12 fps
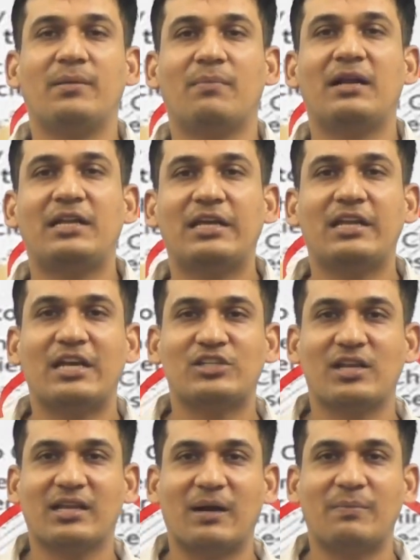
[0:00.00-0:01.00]

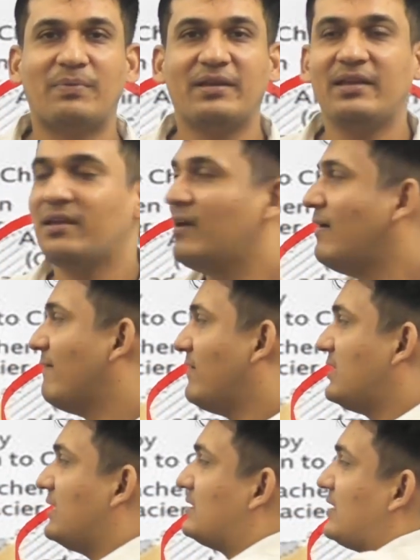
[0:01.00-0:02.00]
multinational company
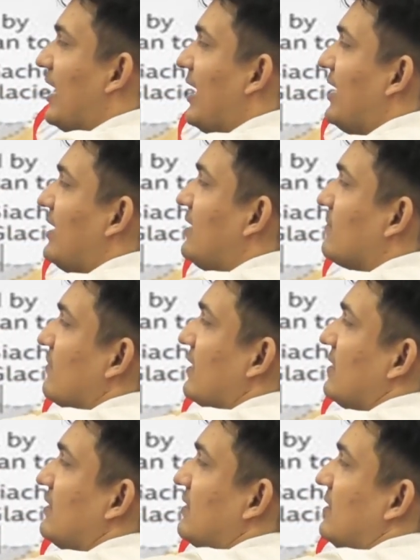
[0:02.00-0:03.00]
with its head
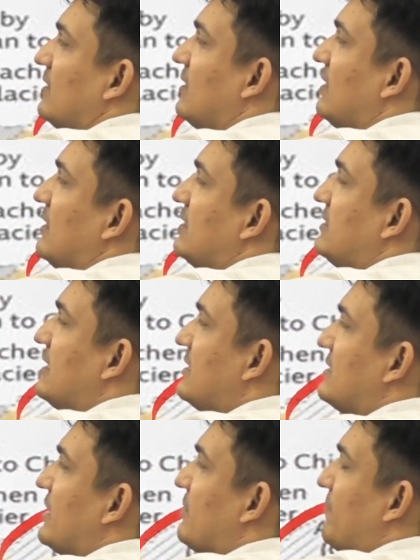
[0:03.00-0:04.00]
Xi
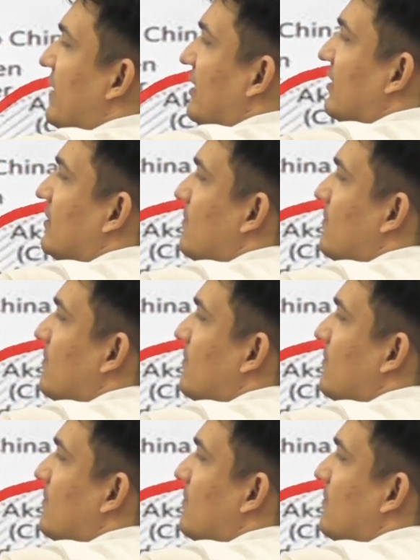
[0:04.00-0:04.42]
Jinping.